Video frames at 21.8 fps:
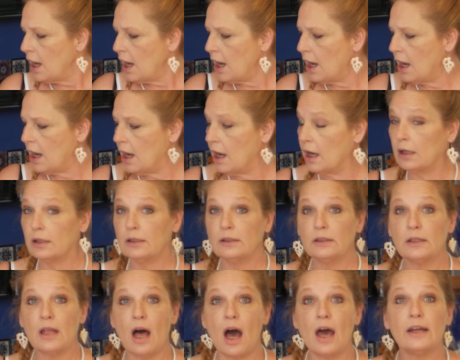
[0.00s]
A
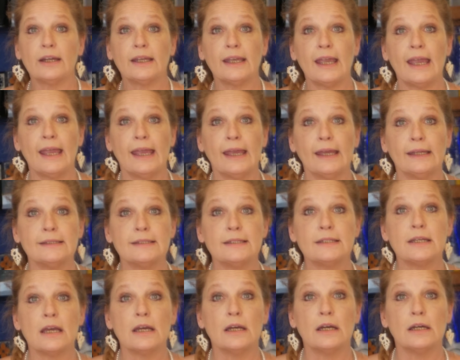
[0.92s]
lot of
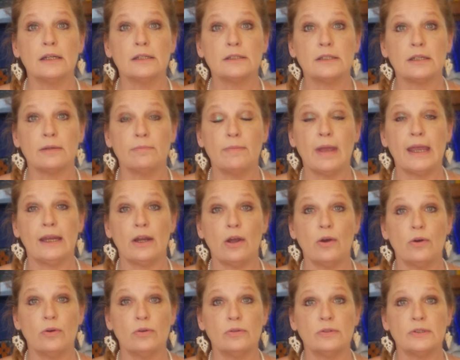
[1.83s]
canned
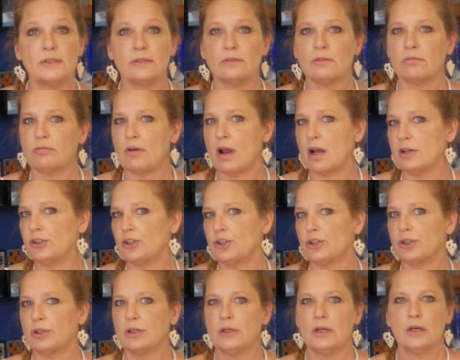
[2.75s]
tomatoes,
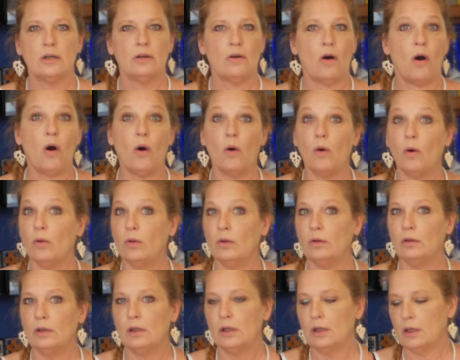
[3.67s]
crushed whole,